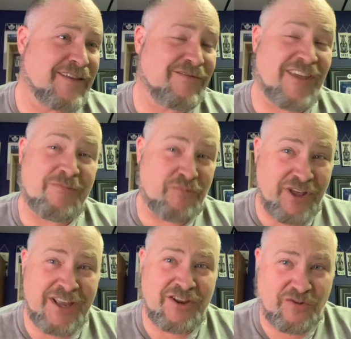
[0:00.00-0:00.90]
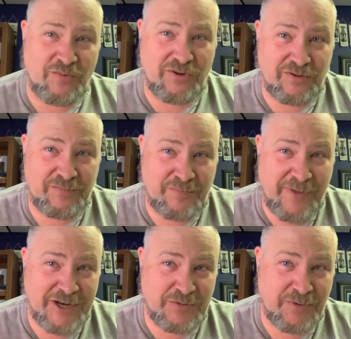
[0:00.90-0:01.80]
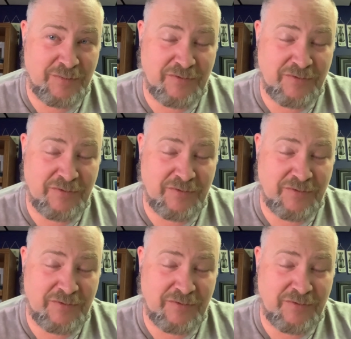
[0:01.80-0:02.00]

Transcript: they've played in the World Matchplay